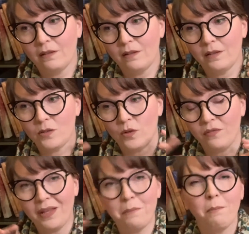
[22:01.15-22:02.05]
sort
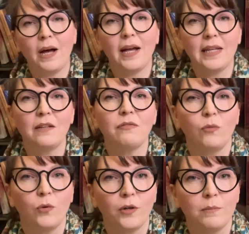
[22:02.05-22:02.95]
of embodied
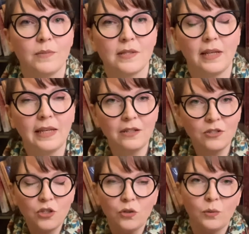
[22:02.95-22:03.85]
forms into a